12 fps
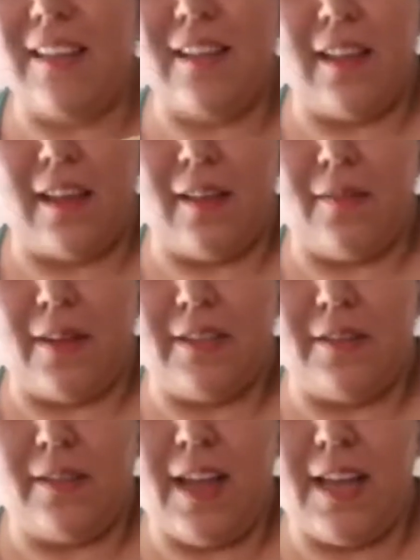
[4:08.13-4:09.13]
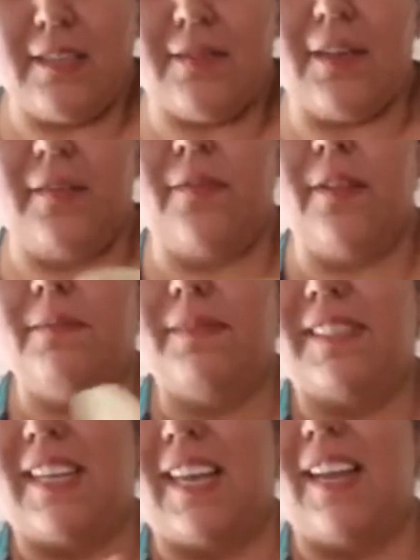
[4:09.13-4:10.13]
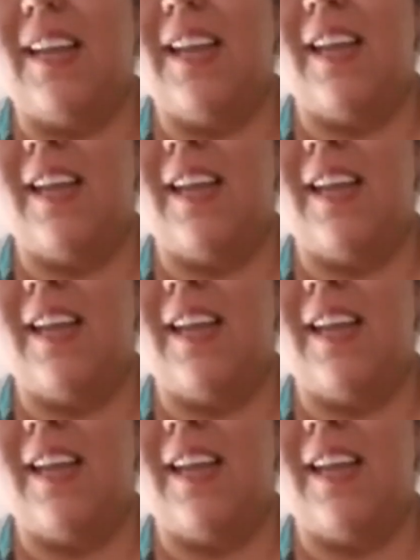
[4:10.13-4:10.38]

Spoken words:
Like if I do that, it's very flimsy.